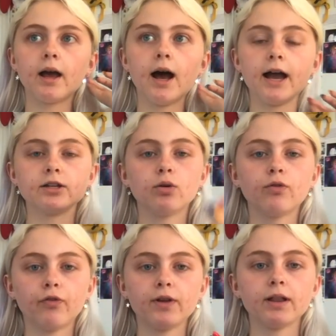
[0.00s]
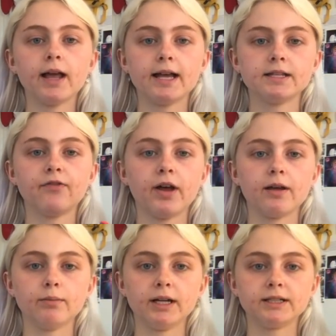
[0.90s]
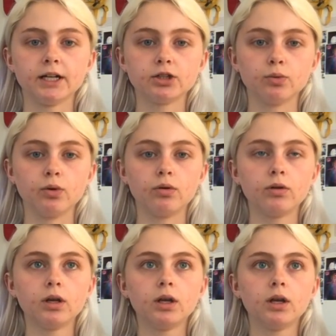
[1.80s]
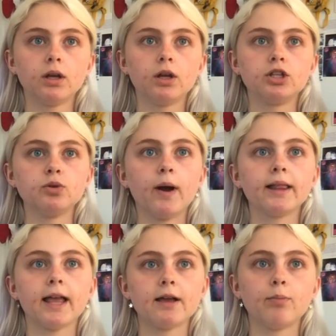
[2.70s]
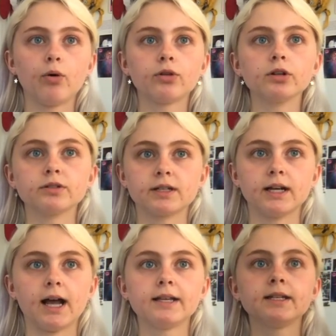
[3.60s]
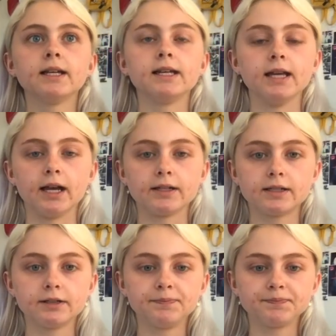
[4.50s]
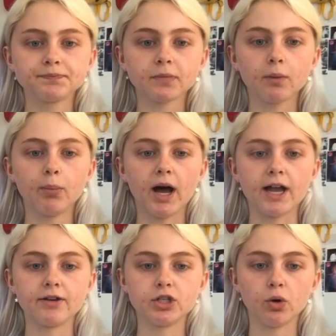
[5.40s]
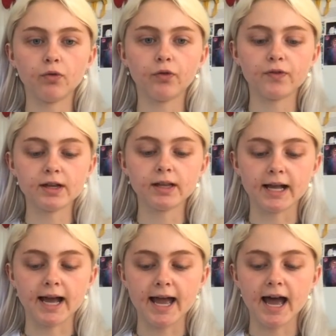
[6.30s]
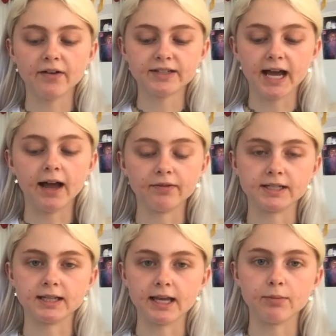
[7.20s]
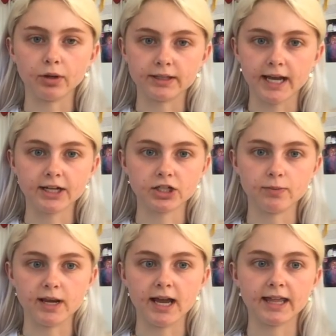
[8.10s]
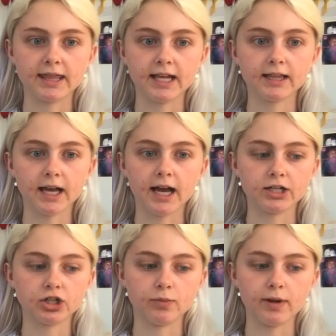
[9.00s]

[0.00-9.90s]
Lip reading: I don't feel as if I am bisexual. Do I like both girls and guys? Yes. But I don't feel like I have to have this label attached to me. I think that I should